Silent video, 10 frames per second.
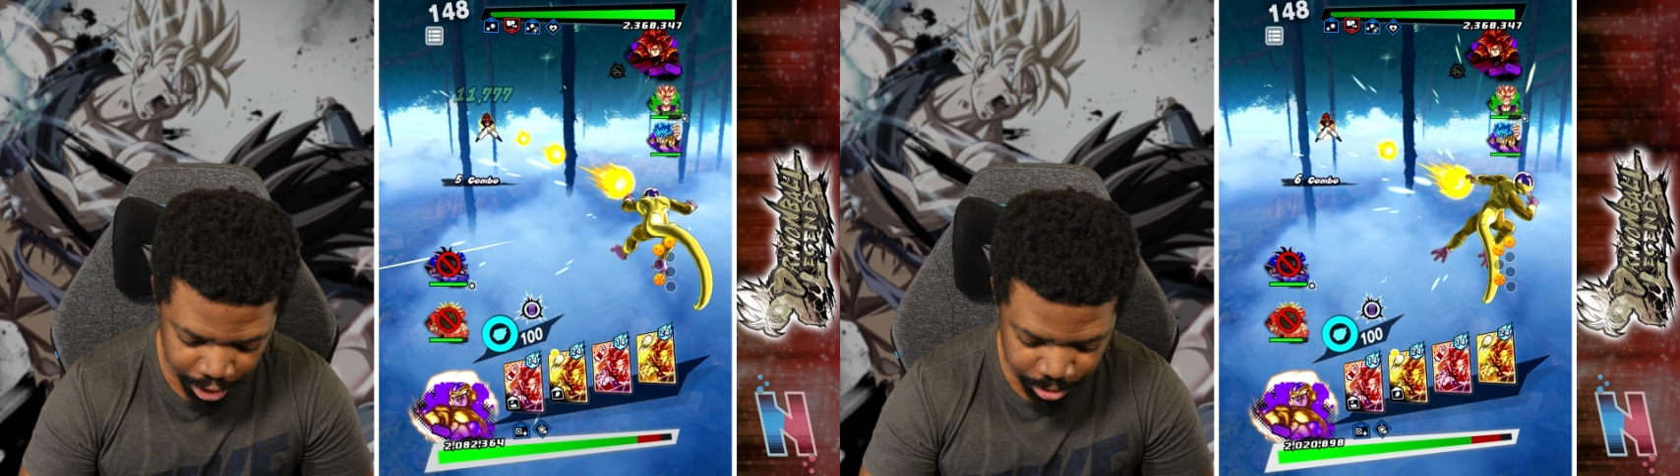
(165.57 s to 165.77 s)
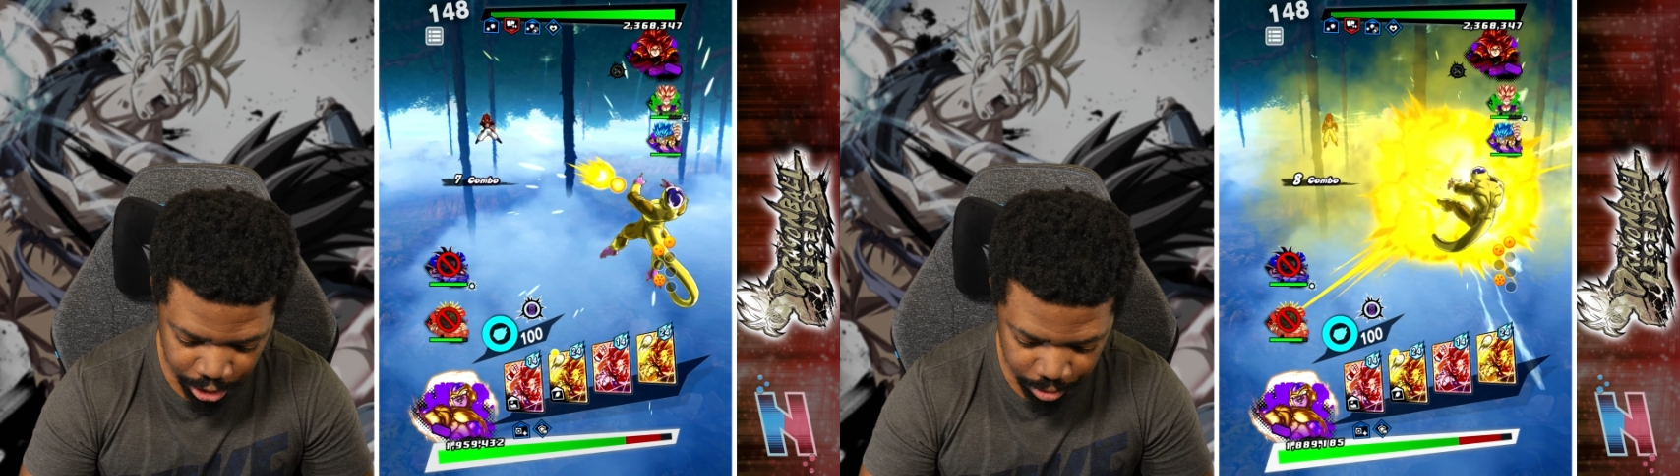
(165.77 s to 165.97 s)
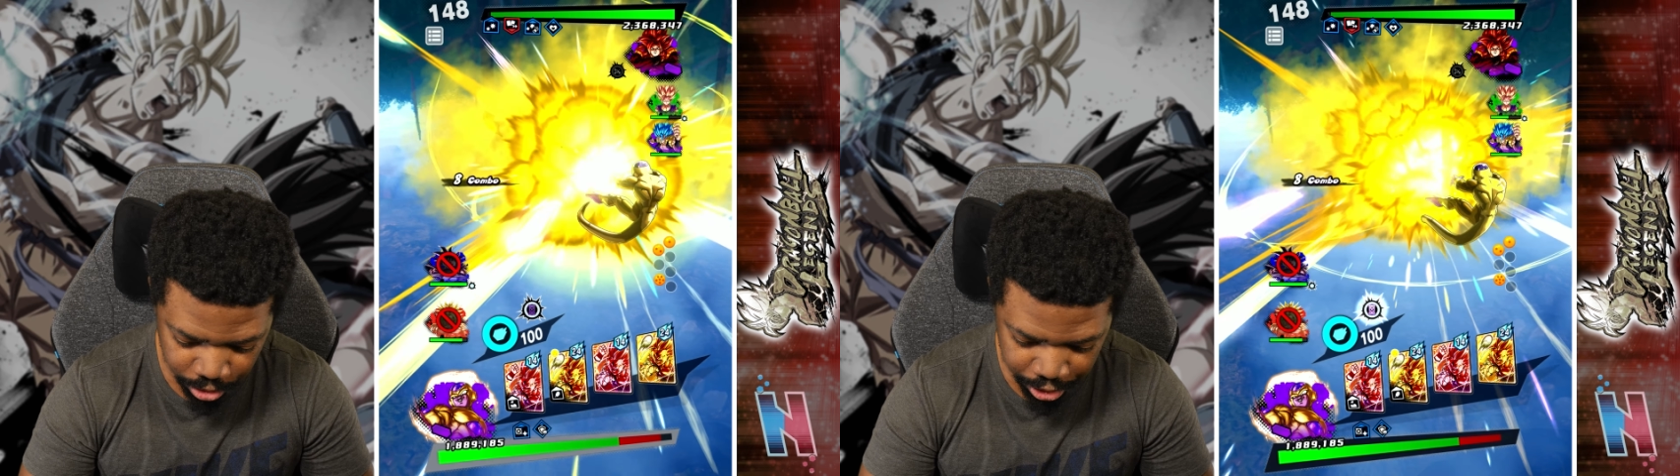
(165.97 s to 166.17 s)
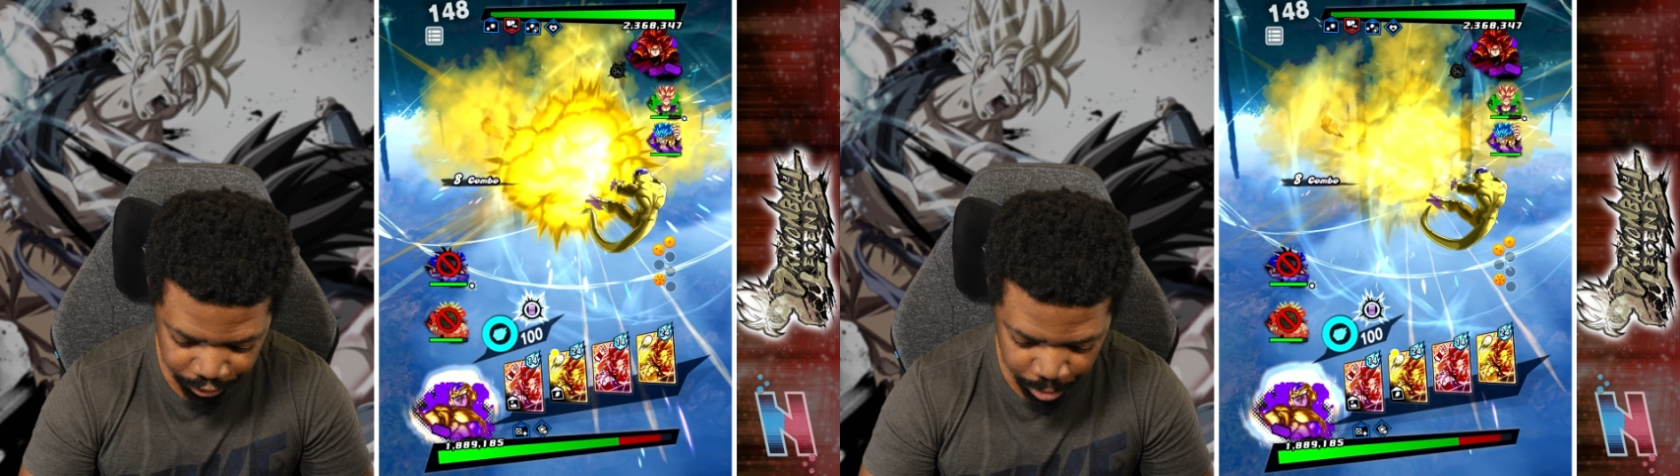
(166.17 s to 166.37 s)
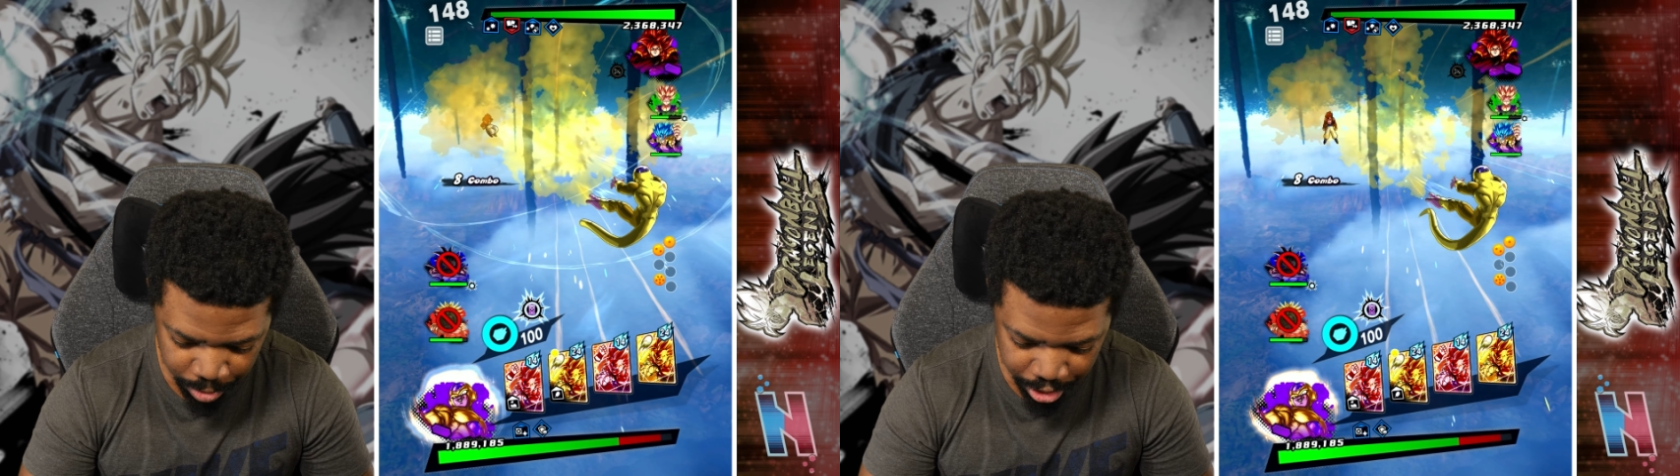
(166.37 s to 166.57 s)
game's not really
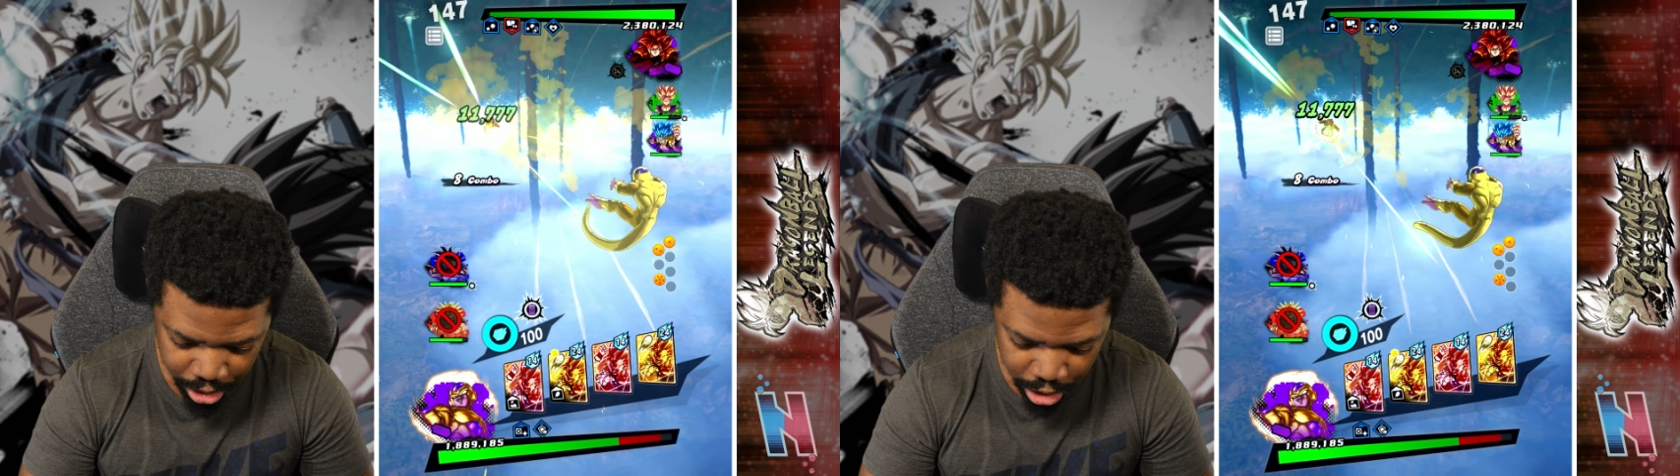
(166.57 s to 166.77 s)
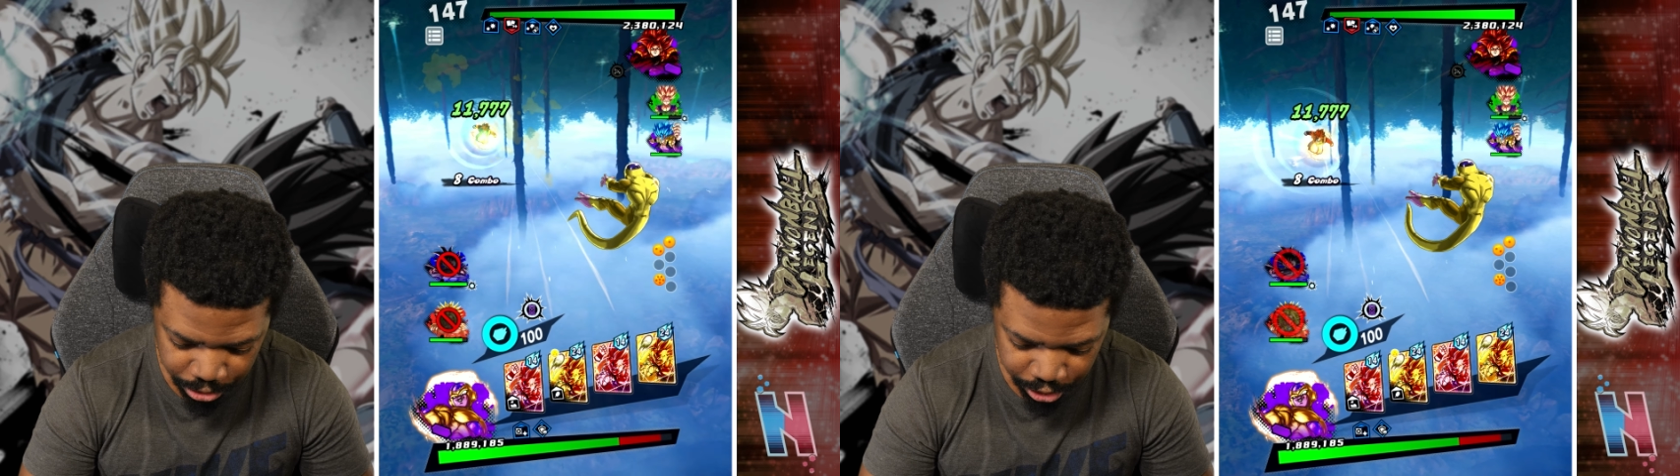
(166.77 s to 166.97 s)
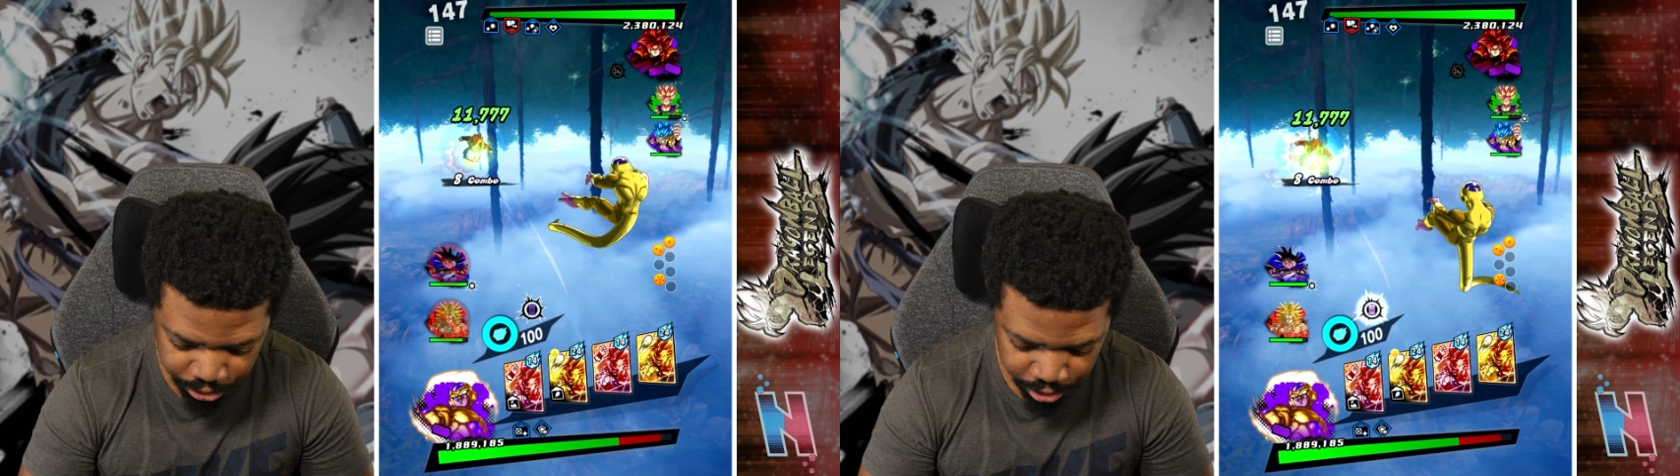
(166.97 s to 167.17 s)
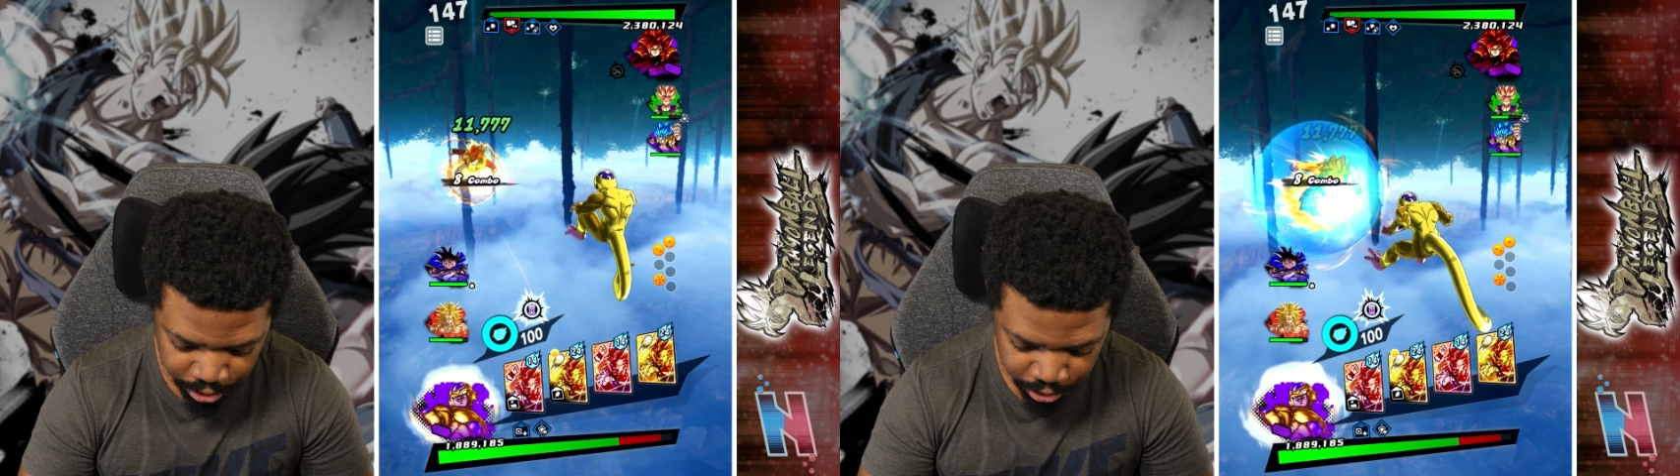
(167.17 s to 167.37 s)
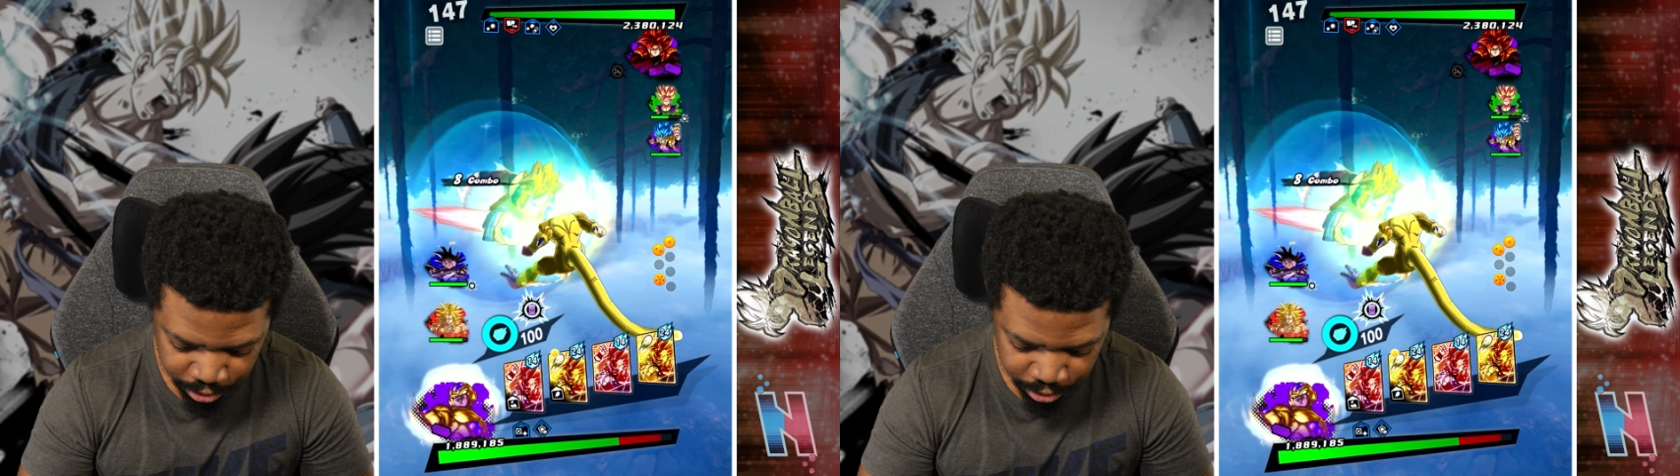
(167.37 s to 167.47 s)
giving me many options.